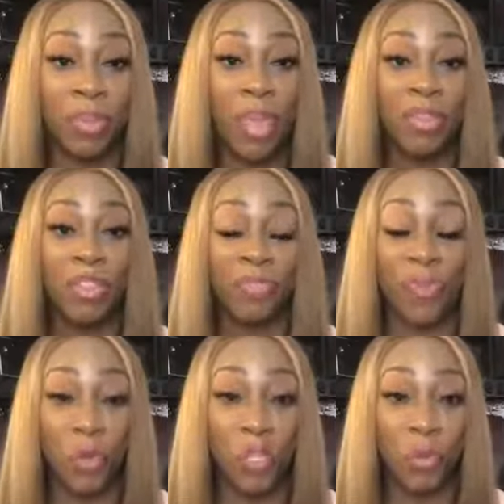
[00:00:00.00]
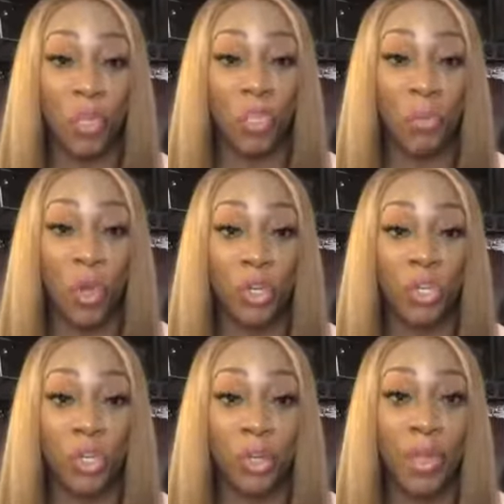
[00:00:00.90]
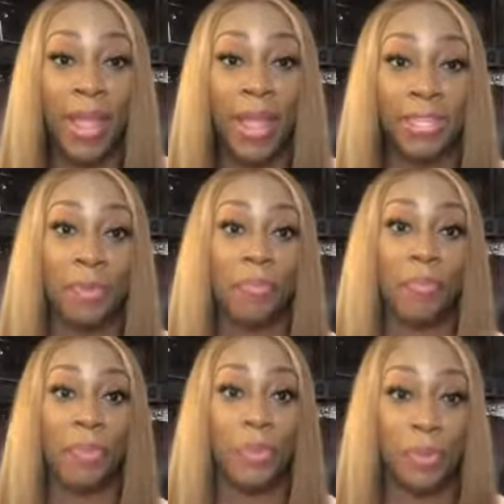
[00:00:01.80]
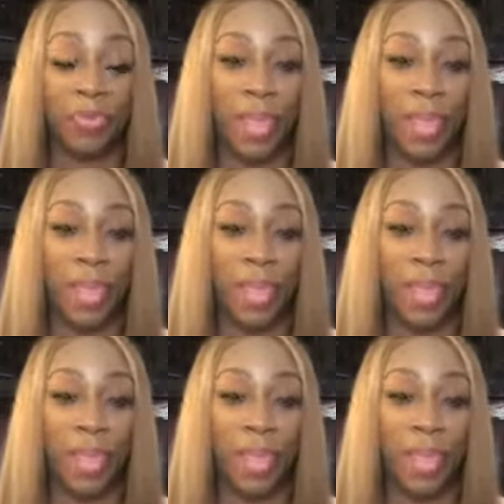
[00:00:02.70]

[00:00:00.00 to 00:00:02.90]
The first one you want to do is move it.